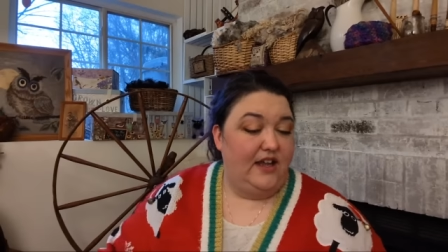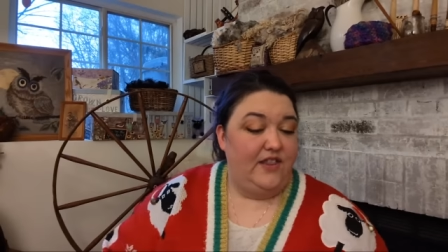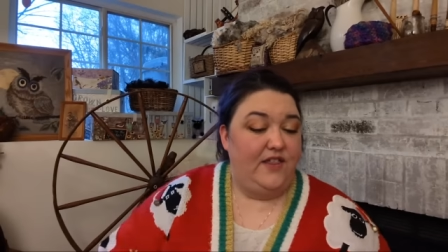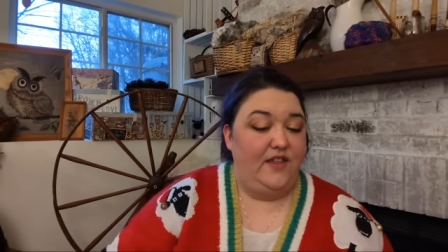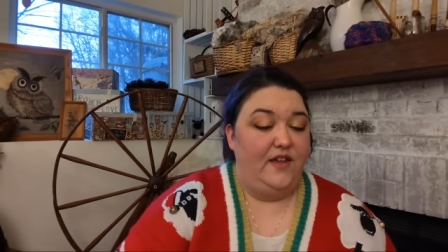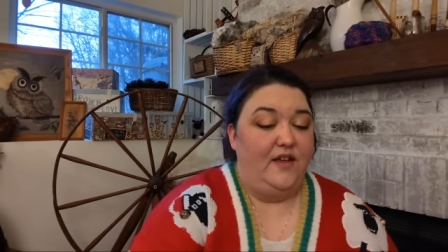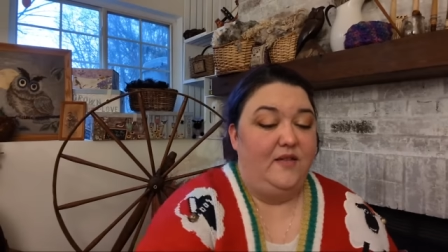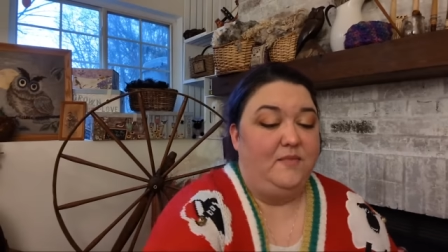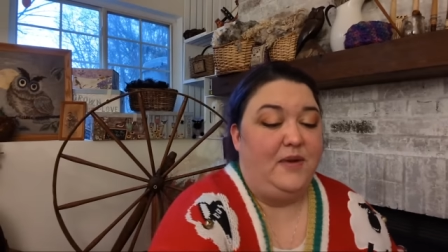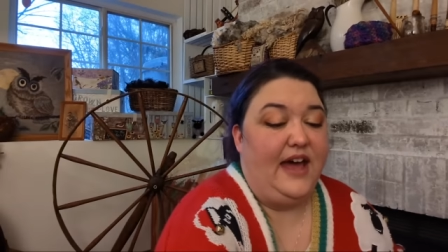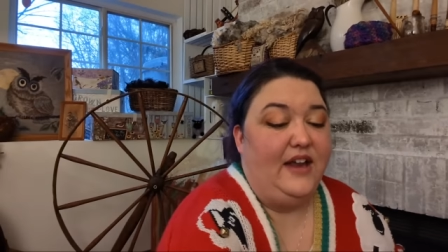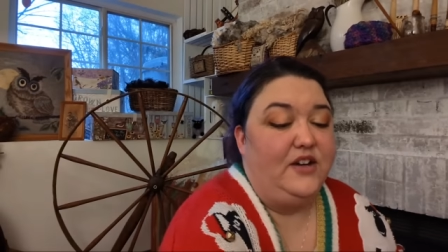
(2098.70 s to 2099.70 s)
the
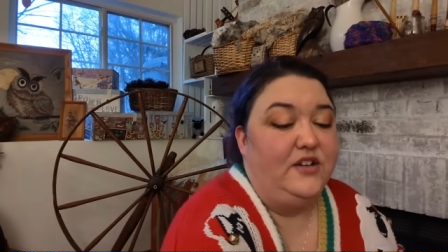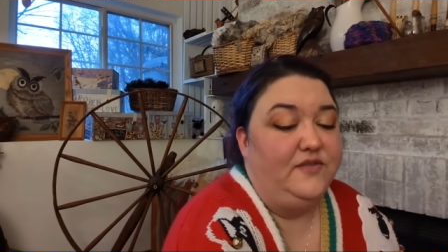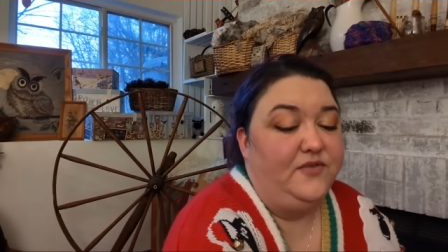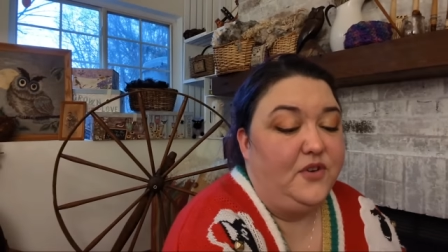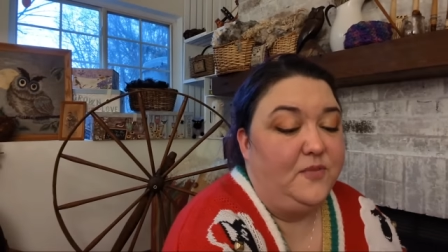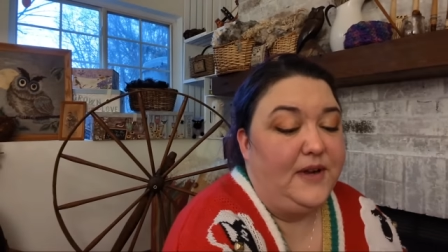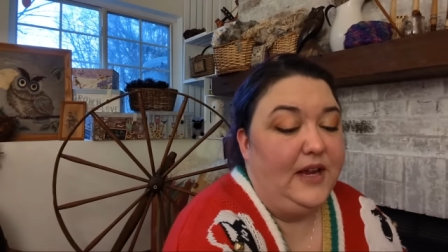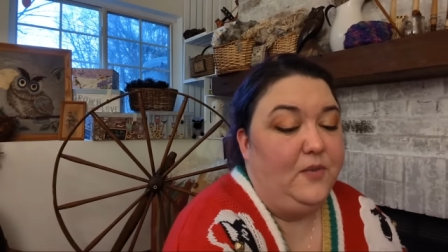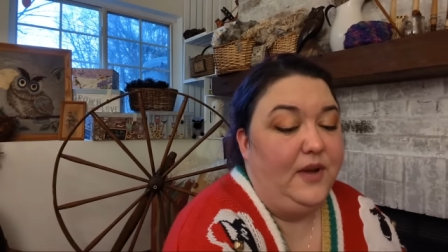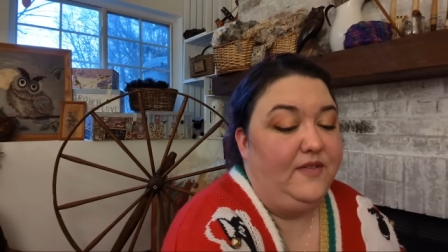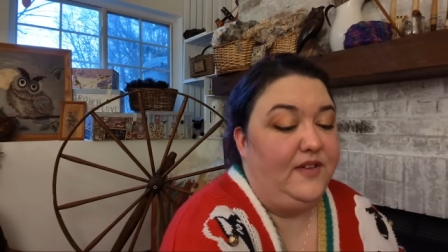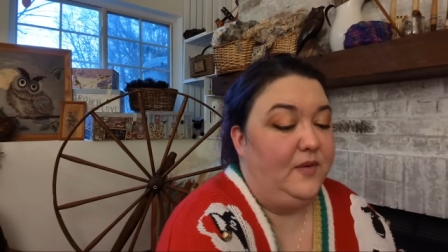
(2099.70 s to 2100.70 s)
pattern for my
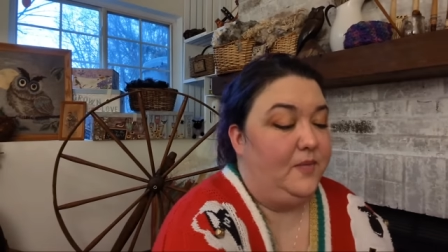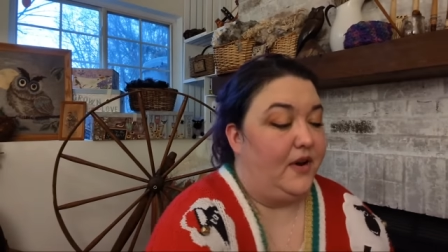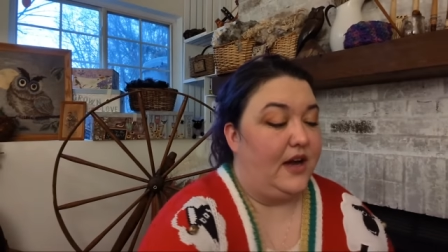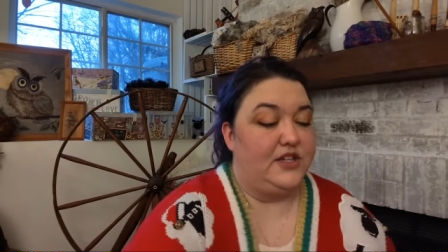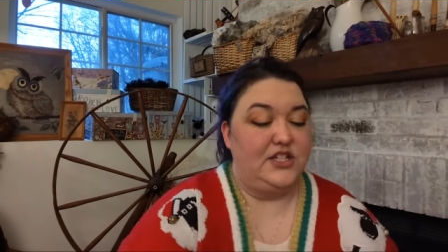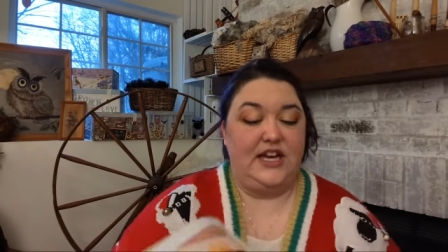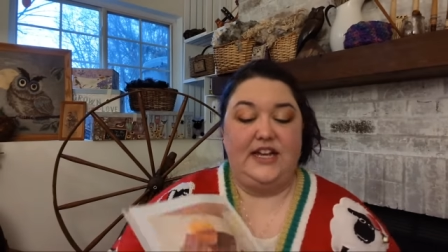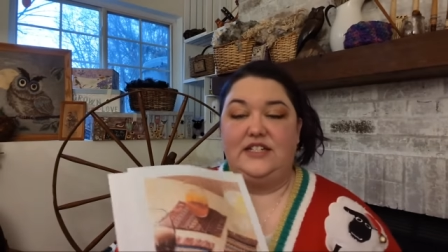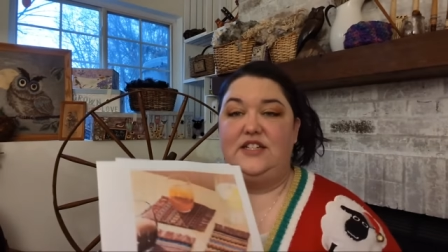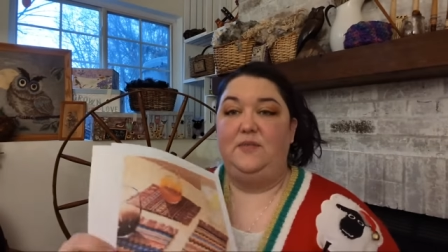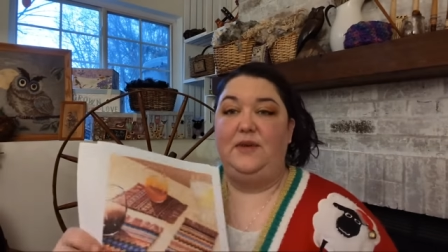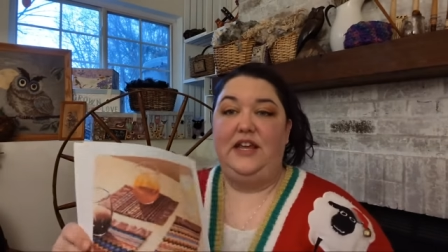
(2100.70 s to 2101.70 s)
weaving project
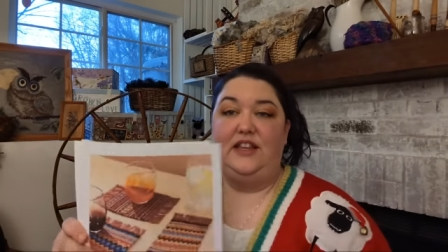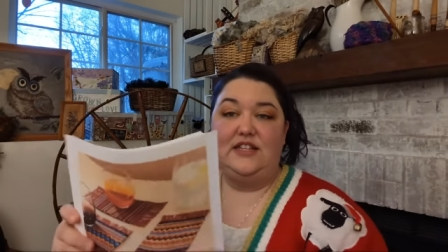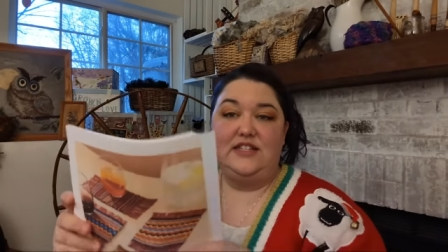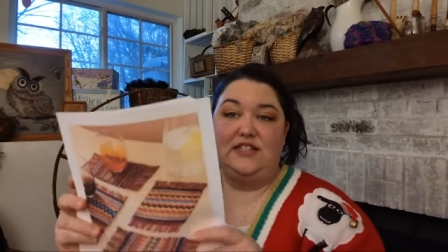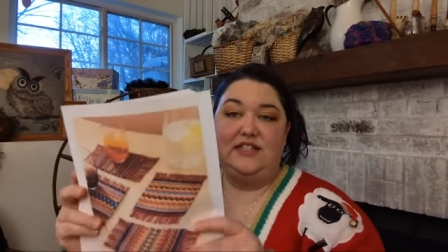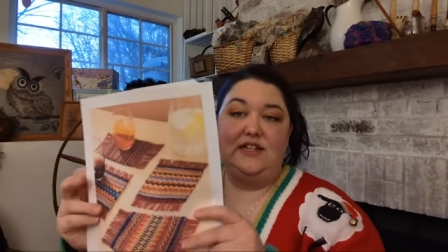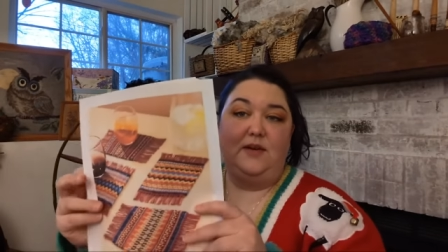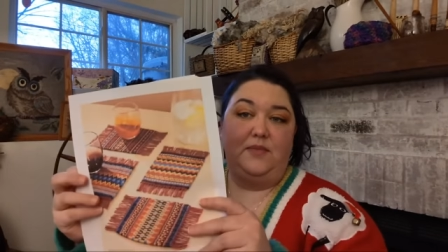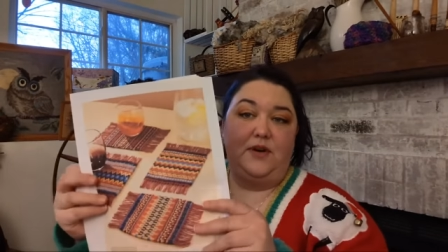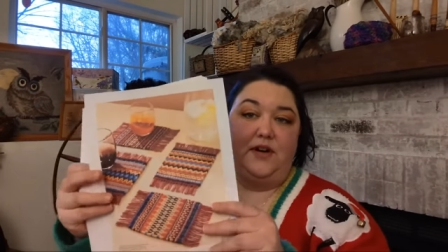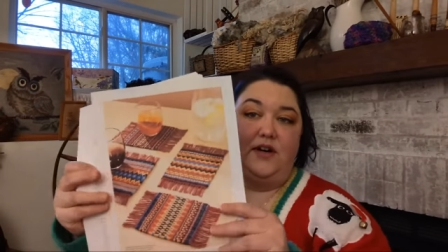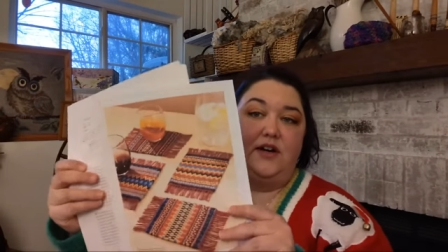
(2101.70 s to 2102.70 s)
to be this is
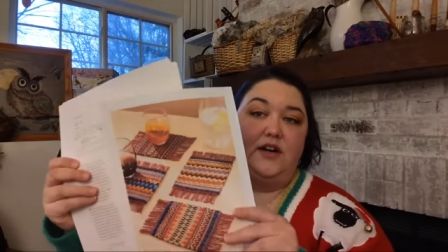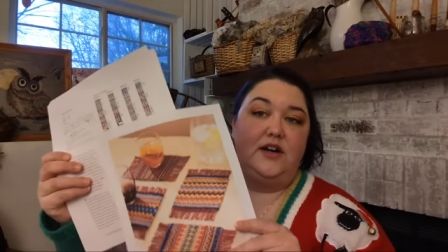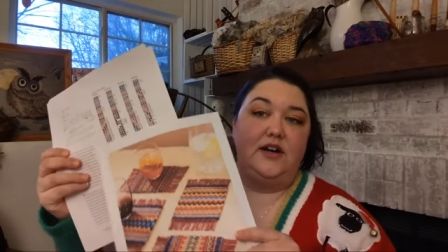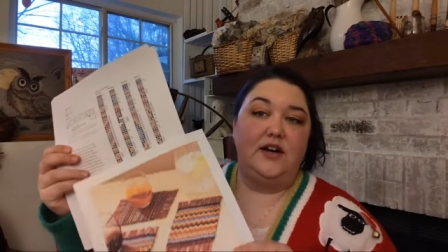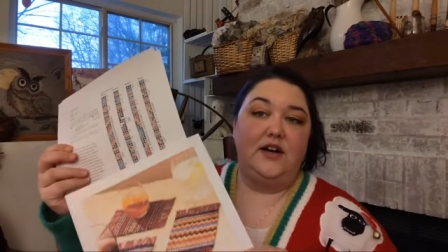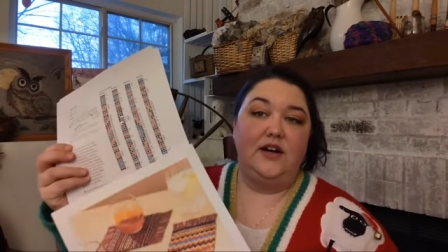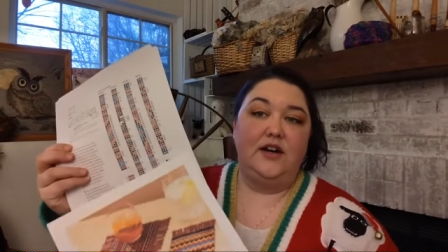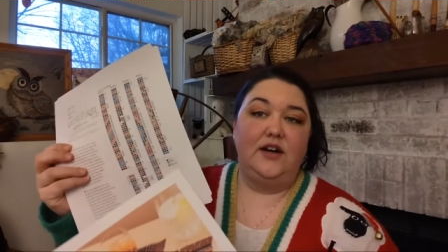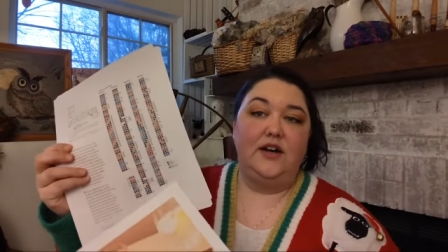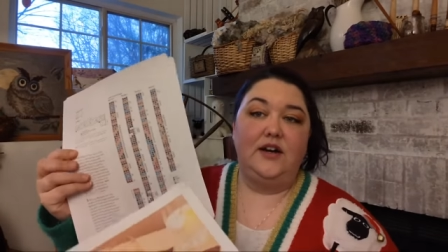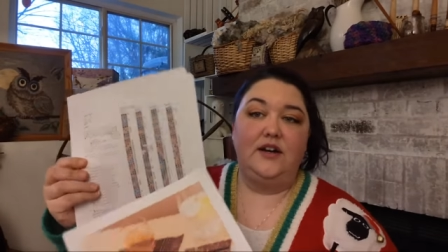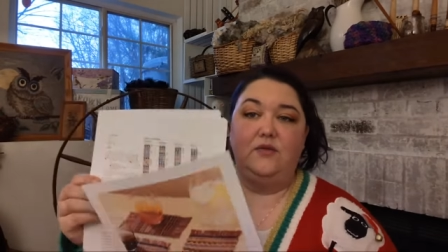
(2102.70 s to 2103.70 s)

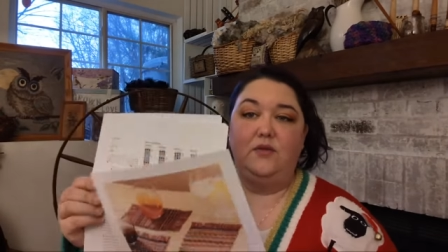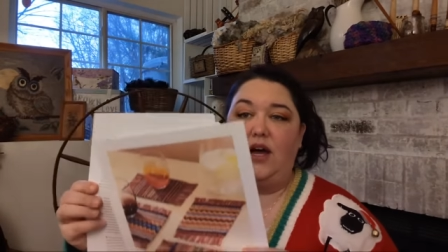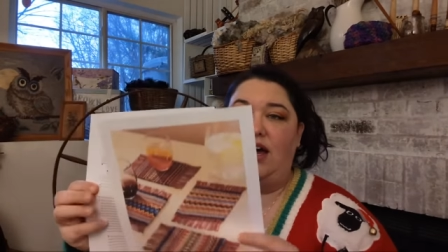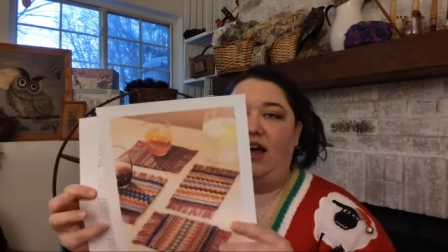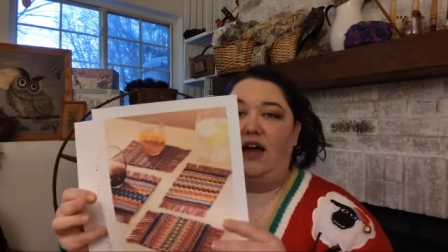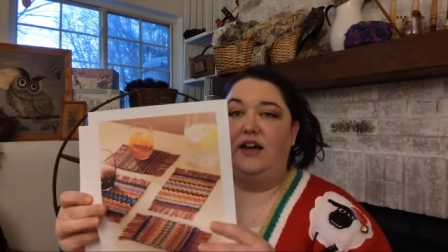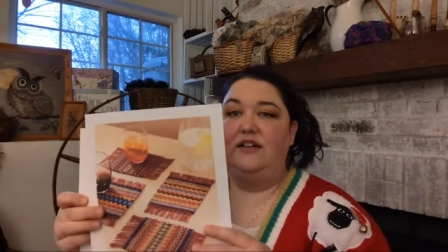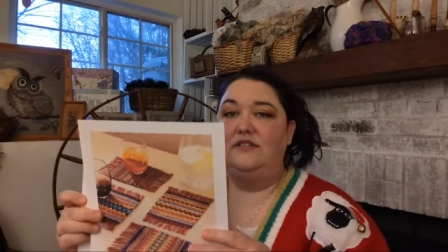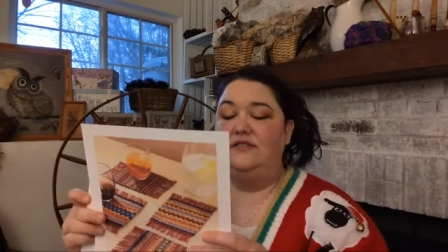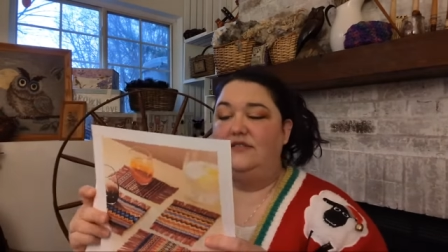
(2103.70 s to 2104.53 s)
number ah